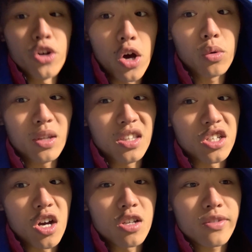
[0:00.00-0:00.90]
not only the
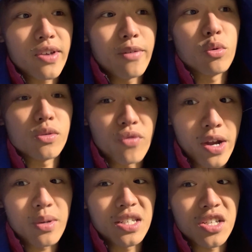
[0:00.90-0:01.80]
Dons fan was
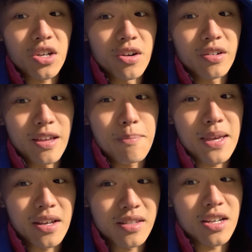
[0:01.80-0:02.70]
very disheartening
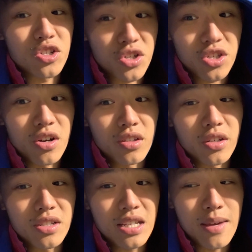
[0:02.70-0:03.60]
because they just saw
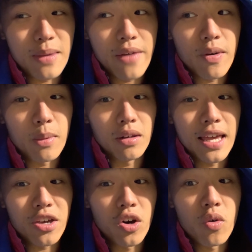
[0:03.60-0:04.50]
their team gave up a
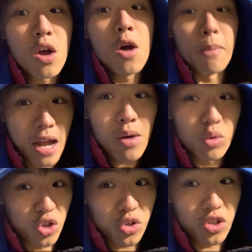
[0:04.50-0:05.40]
late goal, but I
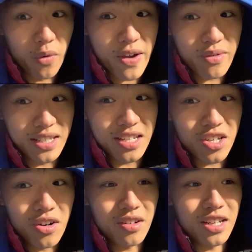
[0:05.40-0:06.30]
was also very
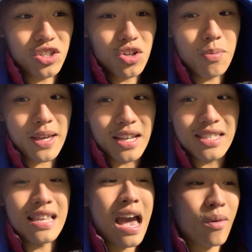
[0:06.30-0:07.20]
disheartening too,
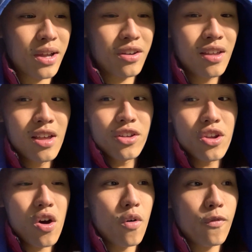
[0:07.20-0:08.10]
because now I
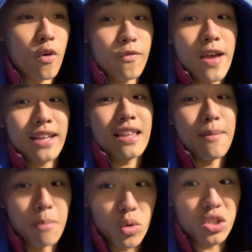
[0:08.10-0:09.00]
know for a fact
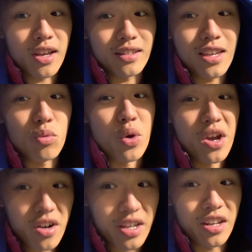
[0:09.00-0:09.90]
that most likely we
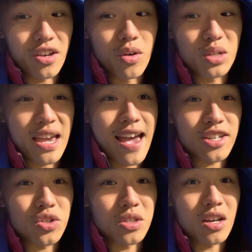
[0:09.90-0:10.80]
are going to go to
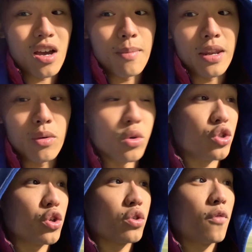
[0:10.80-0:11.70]
extra time. And it was
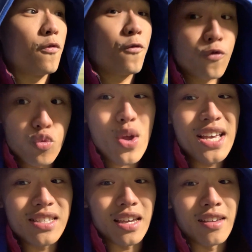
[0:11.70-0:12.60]
just
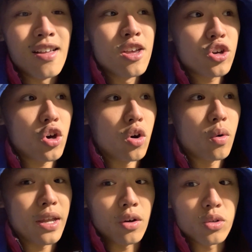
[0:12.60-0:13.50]
freezing
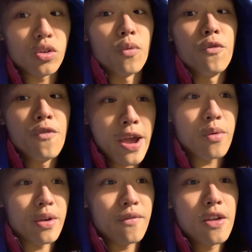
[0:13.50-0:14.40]
cold and also
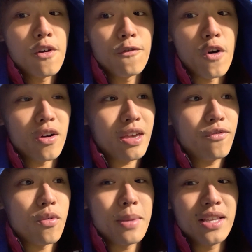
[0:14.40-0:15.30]
very foggy
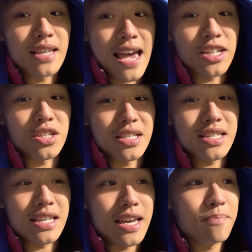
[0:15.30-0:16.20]
for me to actually
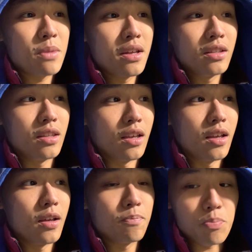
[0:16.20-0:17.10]
see
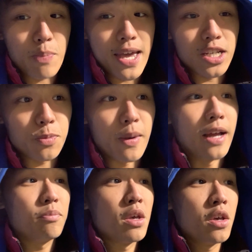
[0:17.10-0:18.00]
the pitch.
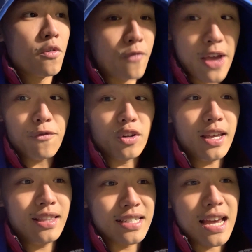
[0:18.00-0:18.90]
But
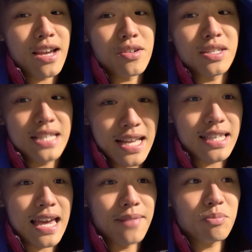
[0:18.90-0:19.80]
thankfully, the Tigers
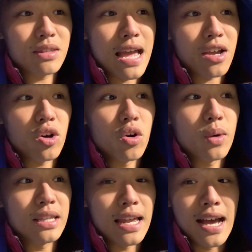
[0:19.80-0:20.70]
did get that
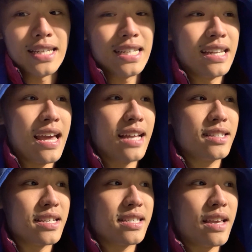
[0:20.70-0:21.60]
goal, and that I didn't have
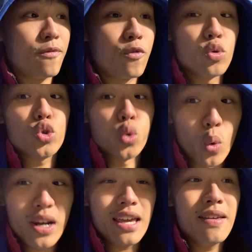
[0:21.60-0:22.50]
to sit through
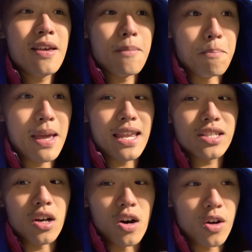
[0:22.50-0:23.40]
20
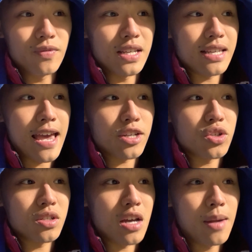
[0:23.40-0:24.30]
minutes of this
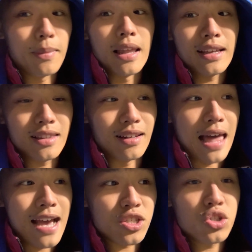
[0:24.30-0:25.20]
extra time like the
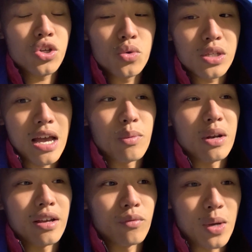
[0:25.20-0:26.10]
last two times
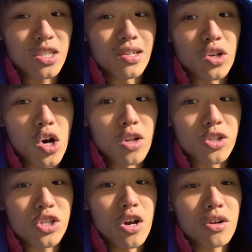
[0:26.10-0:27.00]
when I went to a
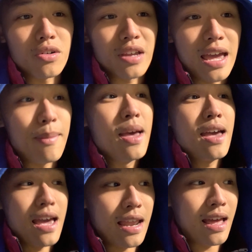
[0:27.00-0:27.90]
college soccer game
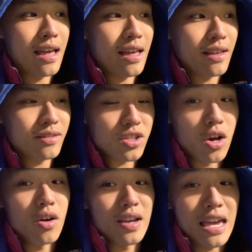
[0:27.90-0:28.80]
and
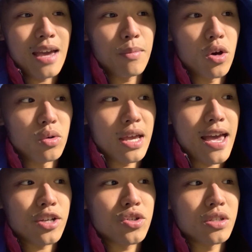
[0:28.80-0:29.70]
saw a game go to
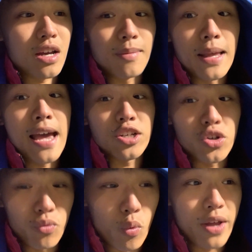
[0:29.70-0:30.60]
extra time that
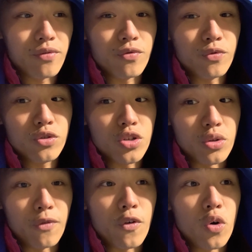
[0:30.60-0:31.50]
actually went to
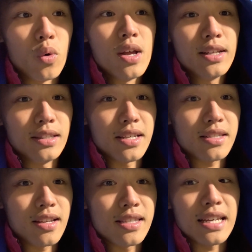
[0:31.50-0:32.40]
the full
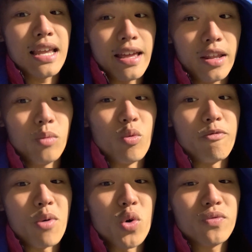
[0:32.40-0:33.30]
distance and end up
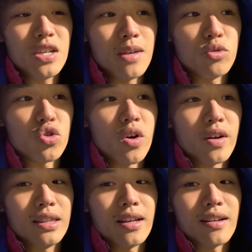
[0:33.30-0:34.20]
with both teams
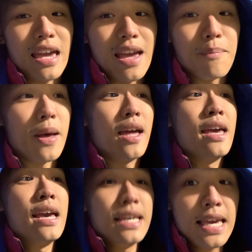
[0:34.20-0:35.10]
drawing their game. But
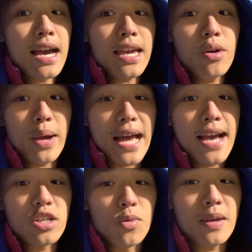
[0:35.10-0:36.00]
yeah, either way
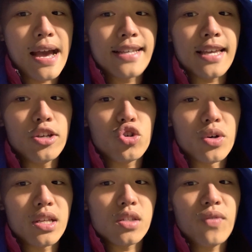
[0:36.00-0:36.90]
guys, hope you guys
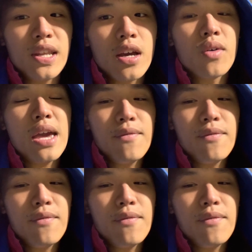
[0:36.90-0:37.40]
enjoyed this video.